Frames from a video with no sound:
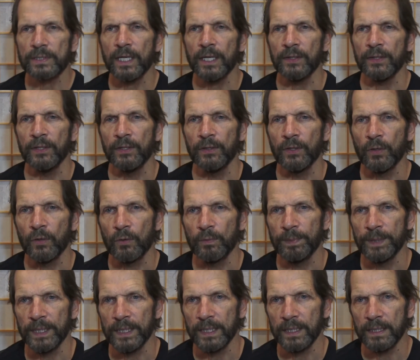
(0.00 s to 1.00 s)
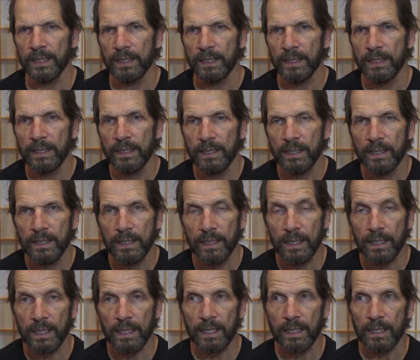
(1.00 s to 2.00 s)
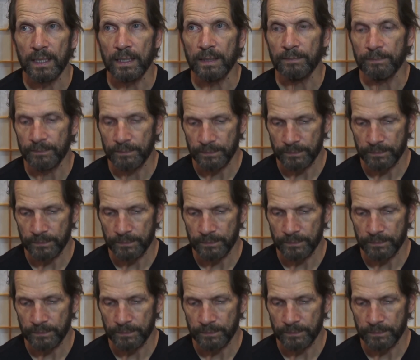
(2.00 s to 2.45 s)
and then there will be. Um,